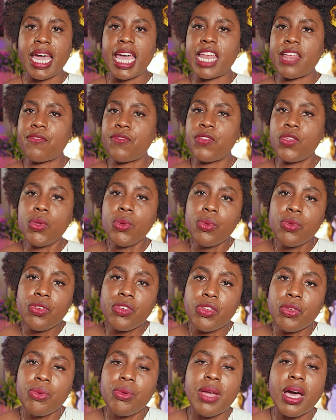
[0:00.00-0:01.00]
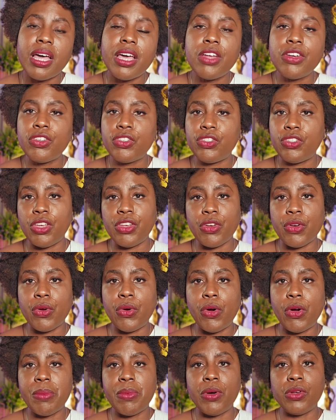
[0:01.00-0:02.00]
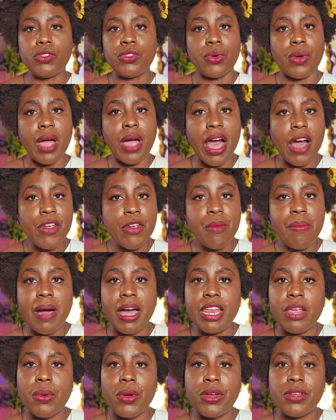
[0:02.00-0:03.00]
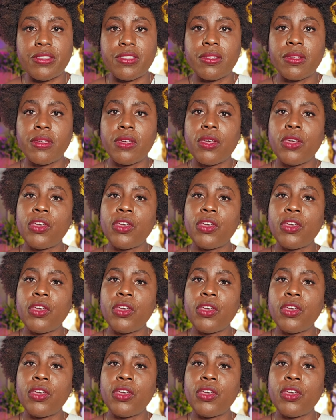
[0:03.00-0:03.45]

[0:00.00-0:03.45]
And if you do not understand your hormones or how your body works,